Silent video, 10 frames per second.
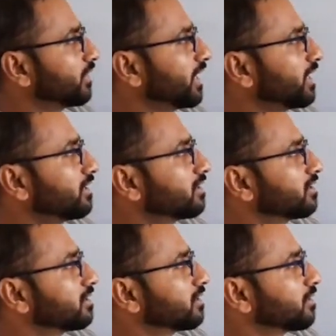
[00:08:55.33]

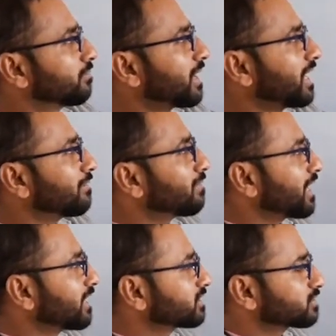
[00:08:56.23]
weight by
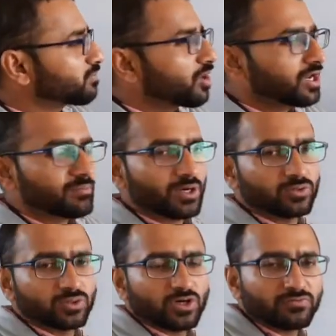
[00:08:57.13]
applying small
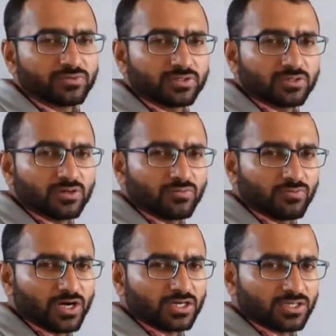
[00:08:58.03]
amount of
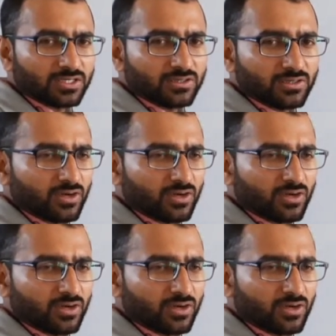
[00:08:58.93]
work done,